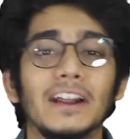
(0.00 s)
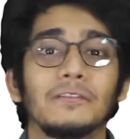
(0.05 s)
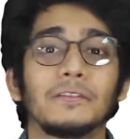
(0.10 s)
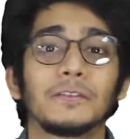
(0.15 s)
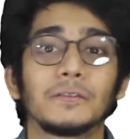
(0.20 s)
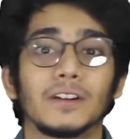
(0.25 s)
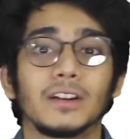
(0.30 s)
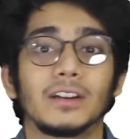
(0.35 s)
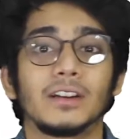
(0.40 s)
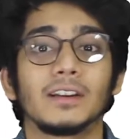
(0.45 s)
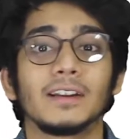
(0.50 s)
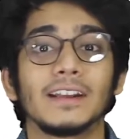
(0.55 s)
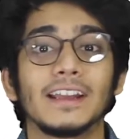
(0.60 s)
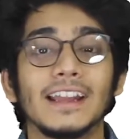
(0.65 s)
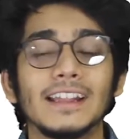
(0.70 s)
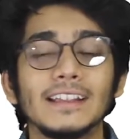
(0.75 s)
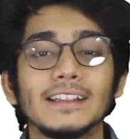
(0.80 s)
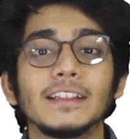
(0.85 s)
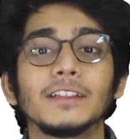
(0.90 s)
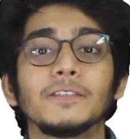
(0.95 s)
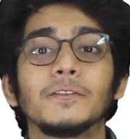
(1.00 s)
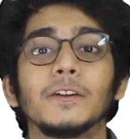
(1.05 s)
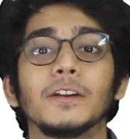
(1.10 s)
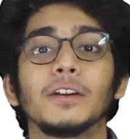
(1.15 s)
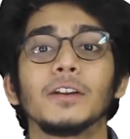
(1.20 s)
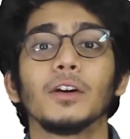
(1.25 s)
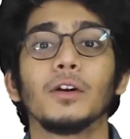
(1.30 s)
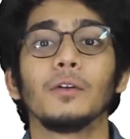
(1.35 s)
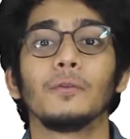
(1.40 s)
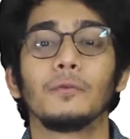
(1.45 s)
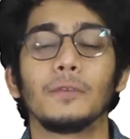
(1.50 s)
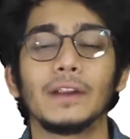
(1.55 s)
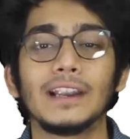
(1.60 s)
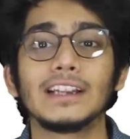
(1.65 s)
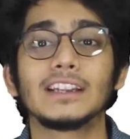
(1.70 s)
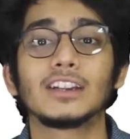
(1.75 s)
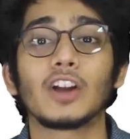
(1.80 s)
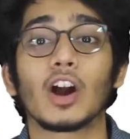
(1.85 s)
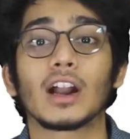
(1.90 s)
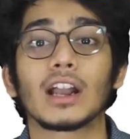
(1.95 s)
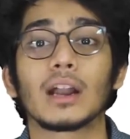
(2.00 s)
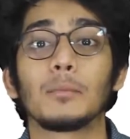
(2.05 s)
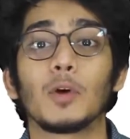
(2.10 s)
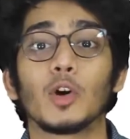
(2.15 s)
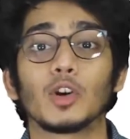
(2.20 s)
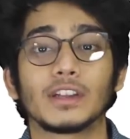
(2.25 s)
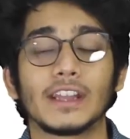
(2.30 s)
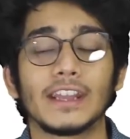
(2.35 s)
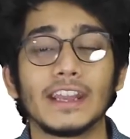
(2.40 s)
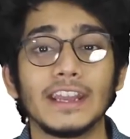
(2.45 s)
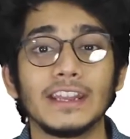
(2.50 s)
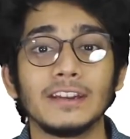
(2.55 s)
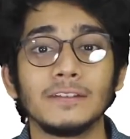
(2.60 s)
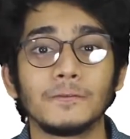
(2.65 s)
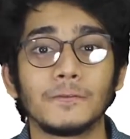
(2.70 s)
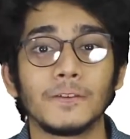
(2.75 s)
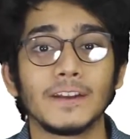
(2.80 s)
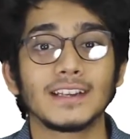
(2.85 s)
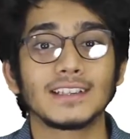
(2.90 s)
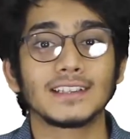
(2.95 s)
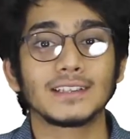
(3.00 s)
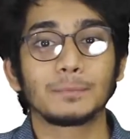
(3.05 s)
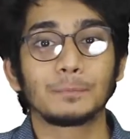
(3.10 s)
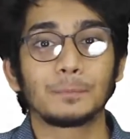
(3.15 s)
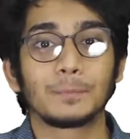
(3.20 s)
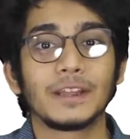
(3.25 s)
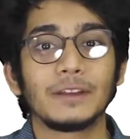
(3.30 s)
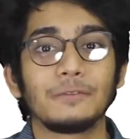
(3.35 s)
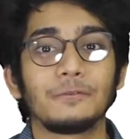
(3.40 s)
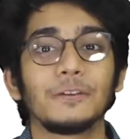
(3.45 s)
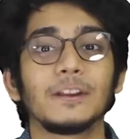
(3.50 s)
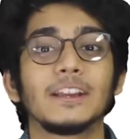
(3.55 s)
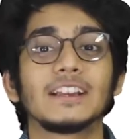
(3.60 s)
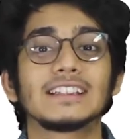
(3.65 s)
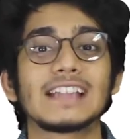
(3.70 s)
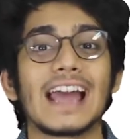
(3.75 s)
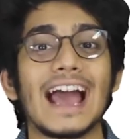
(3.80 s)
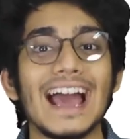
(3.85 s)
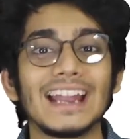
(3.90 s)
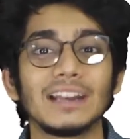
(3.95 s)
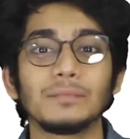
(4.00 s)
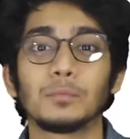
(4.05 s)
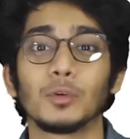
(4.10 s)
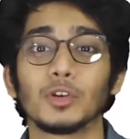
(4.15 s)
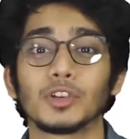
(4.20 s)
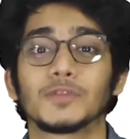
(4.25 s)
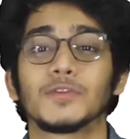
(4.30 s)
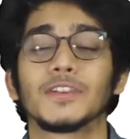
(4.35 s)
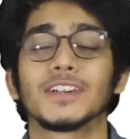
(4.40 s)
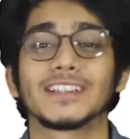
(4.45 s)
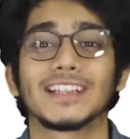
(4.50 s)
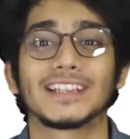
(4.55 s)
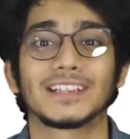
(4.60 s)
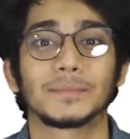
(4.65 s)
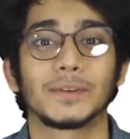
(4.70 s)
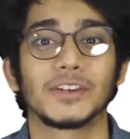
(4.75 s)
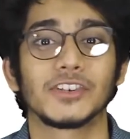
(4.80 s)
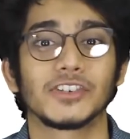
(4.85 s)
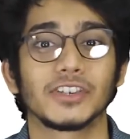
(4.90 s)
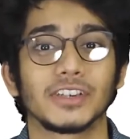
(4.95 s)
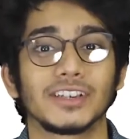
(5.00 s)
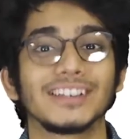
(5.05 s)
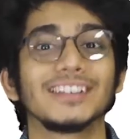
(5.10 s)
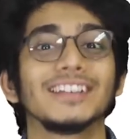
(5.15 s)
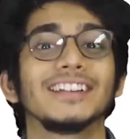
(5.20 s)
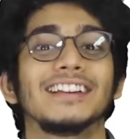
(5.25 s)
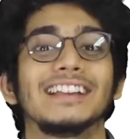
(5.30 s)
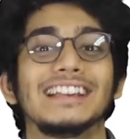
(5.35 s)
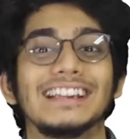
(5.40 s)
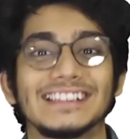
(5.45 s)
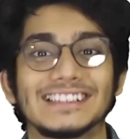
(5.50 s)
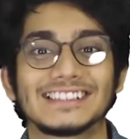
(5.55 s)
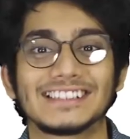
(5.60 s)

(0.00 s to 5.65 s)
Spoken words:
everyone, in this video we'll talk about infix, prefix and postfix expression. Let's